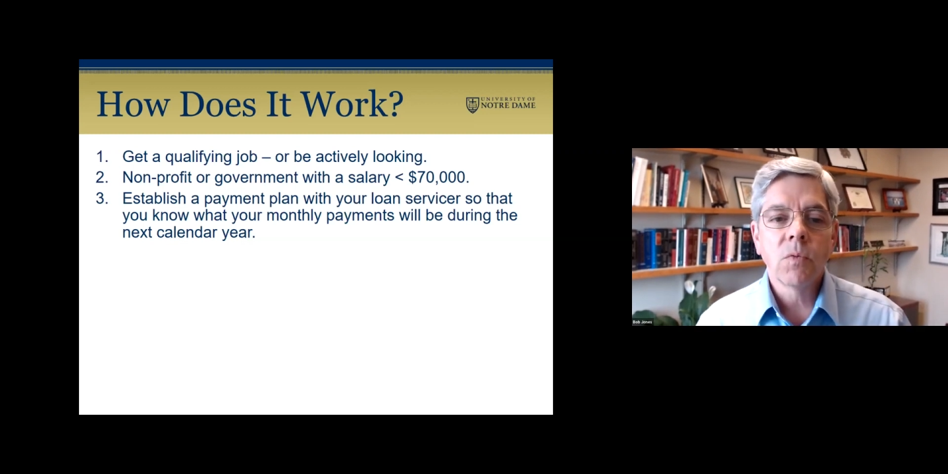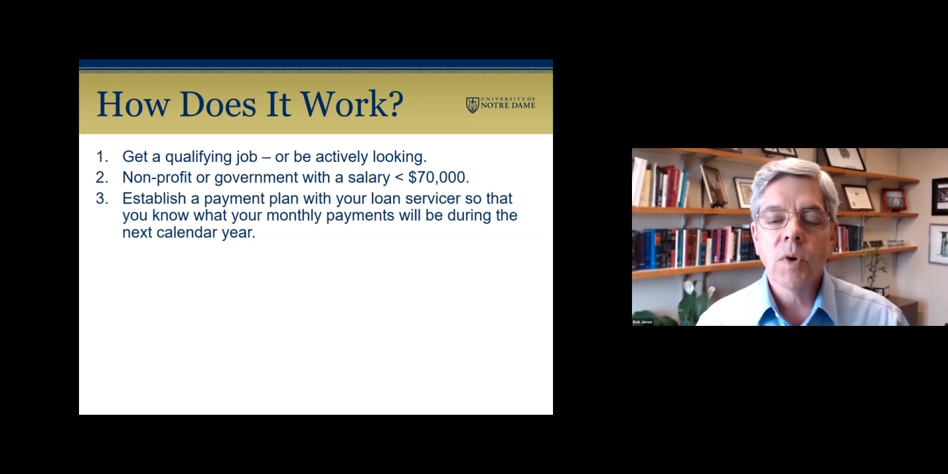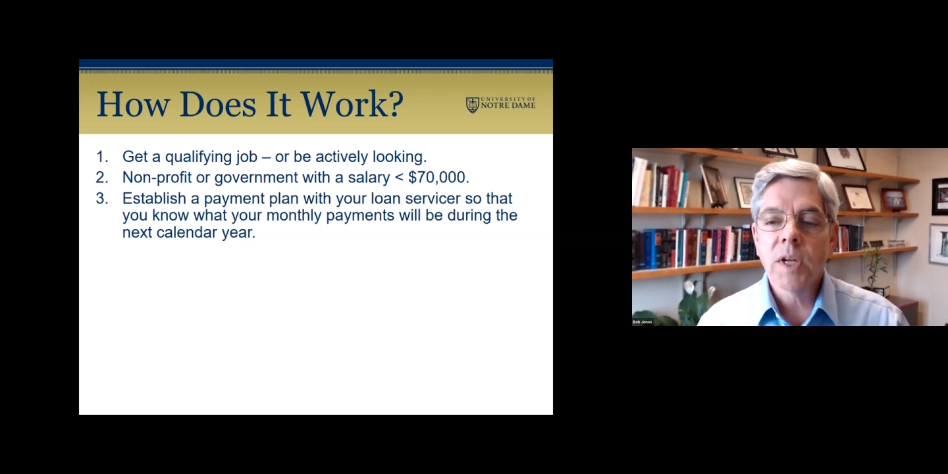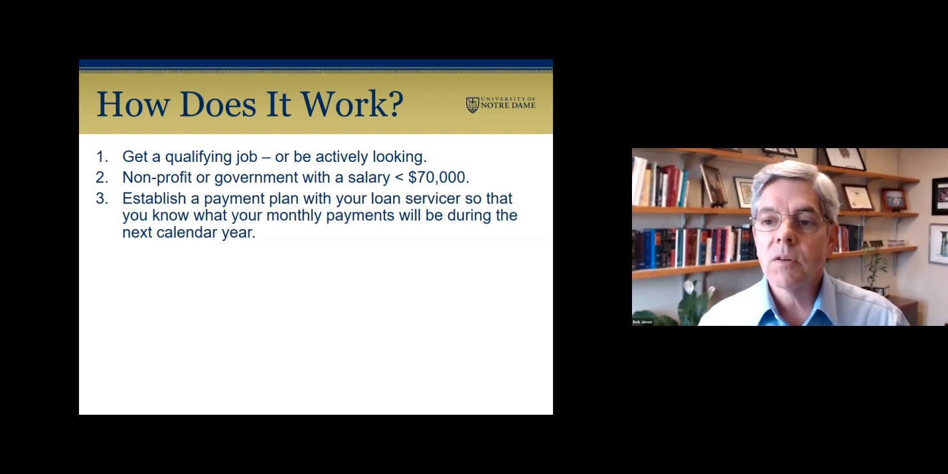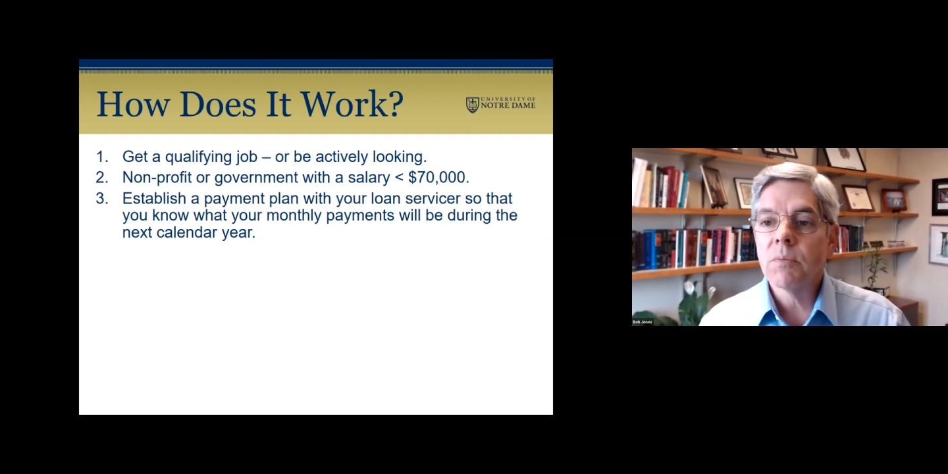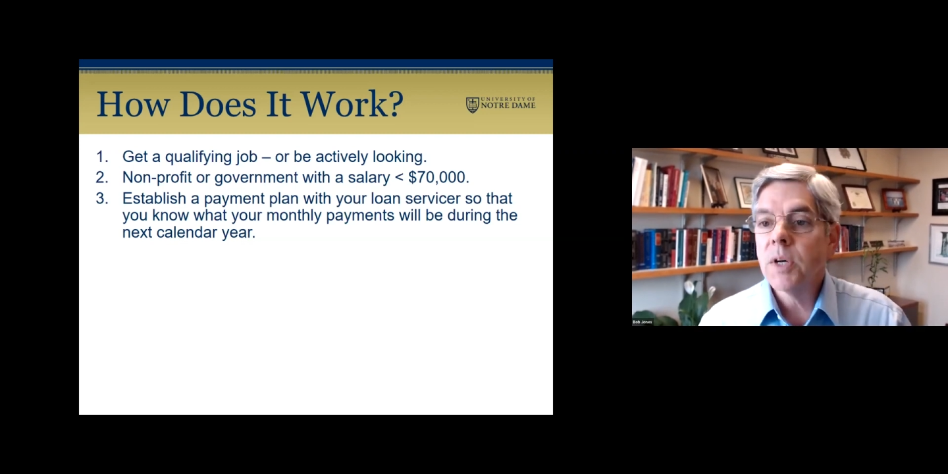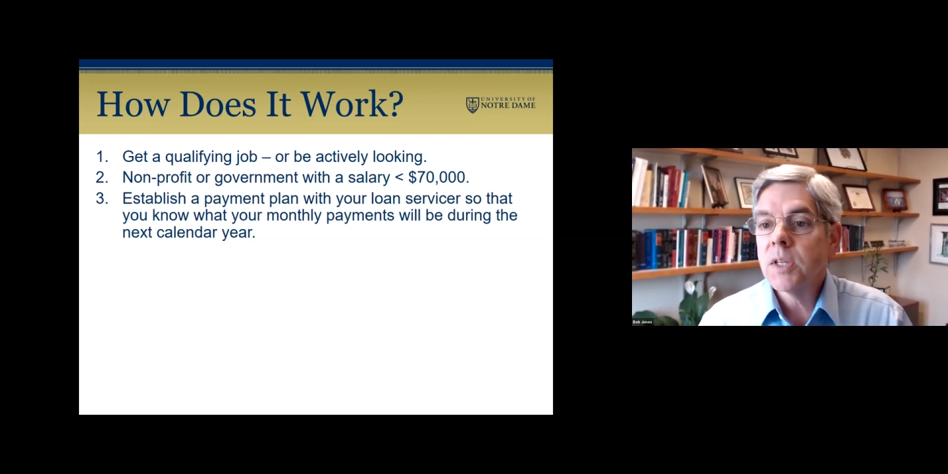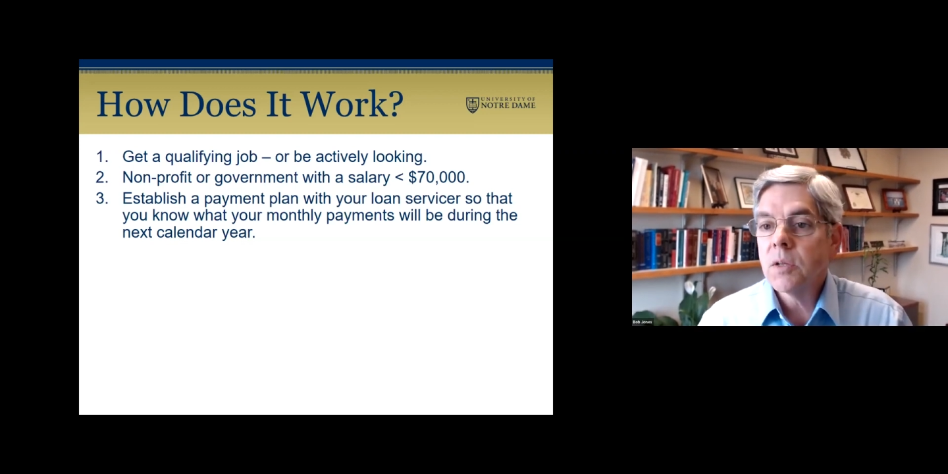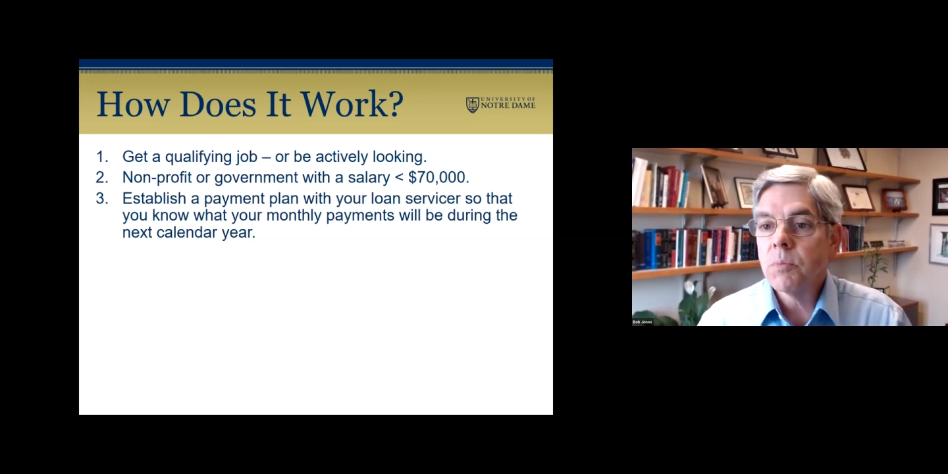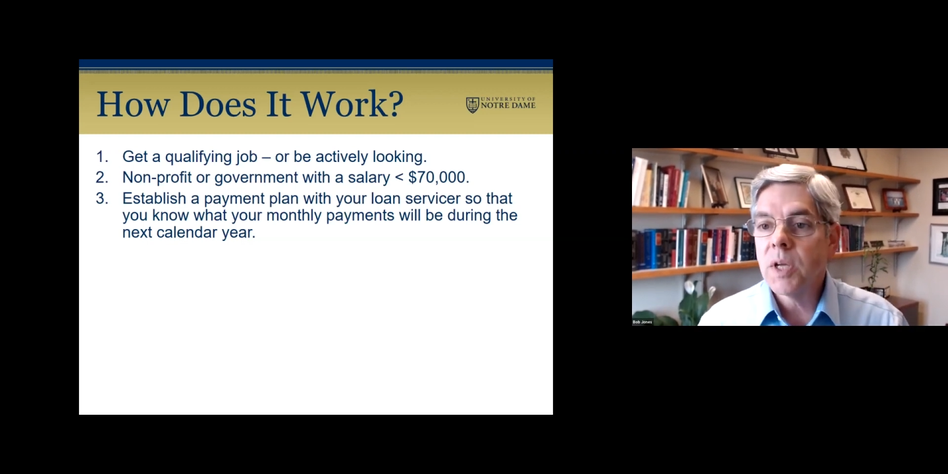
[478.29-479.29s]
what your
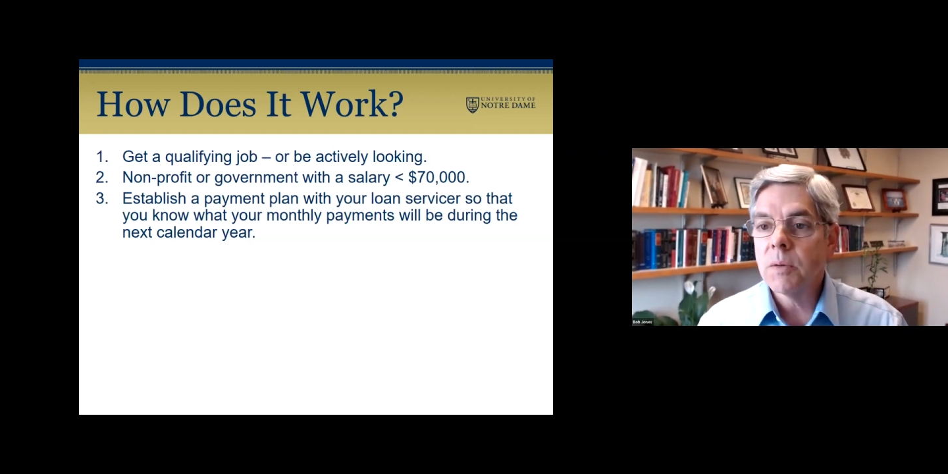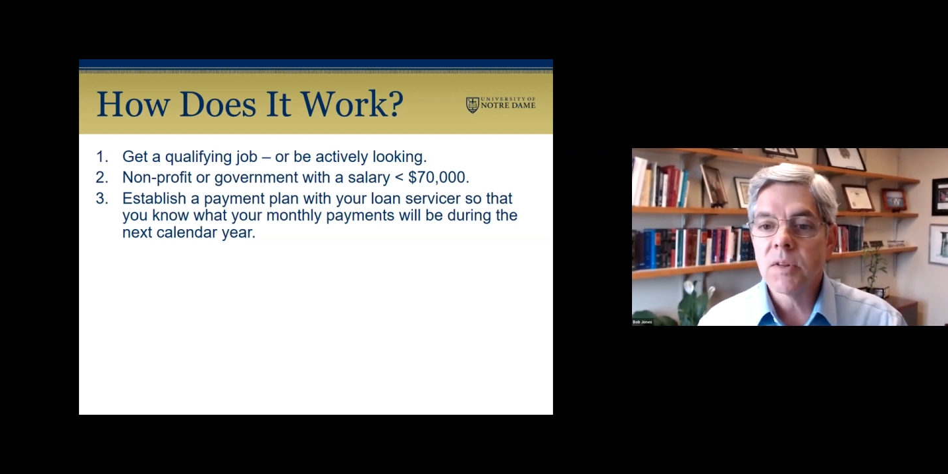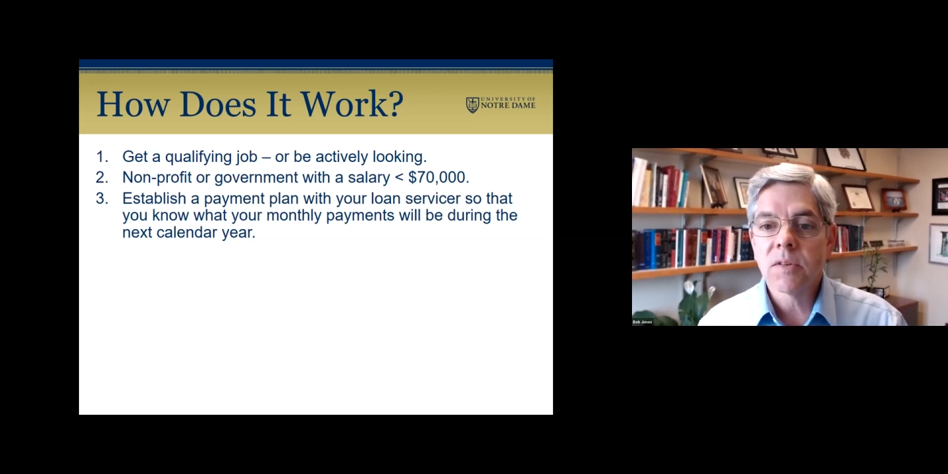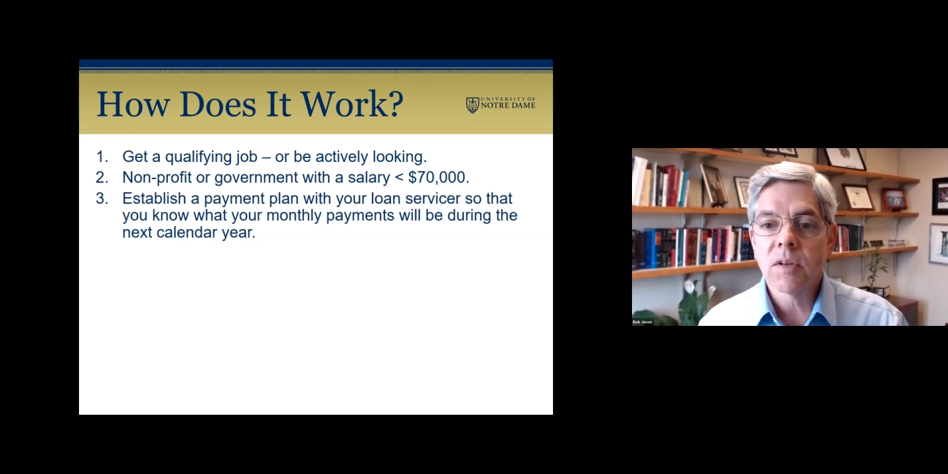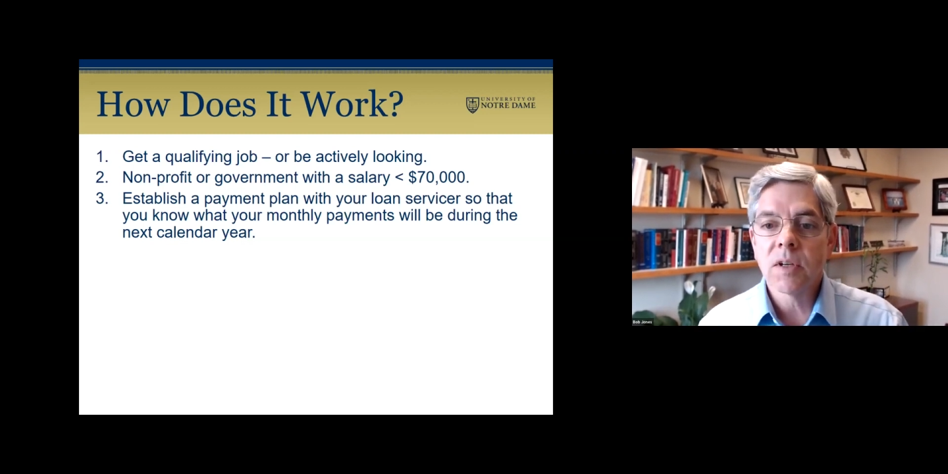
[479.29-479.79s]
monthly payments are